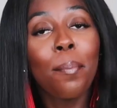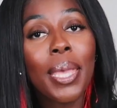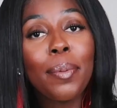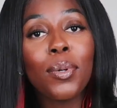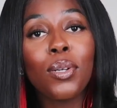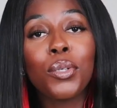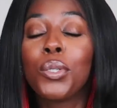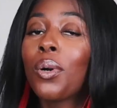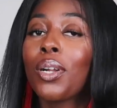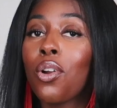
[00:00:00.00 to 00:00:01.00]
people
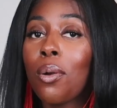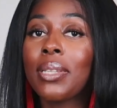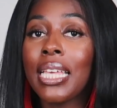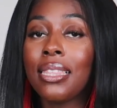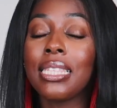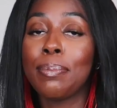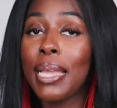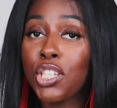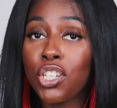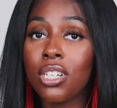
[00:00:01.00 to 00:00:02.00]
who are normally in this
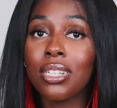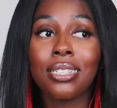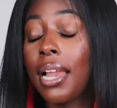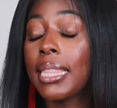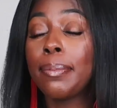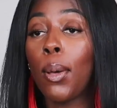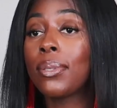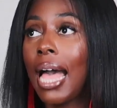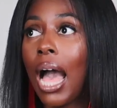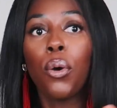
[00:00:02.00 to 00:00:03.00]
major, they're not the
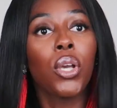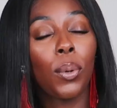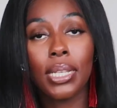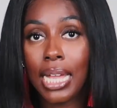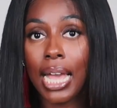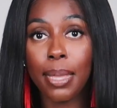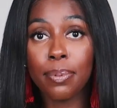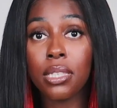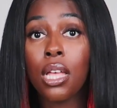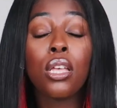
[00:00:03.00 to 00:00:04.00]
most outgoing types.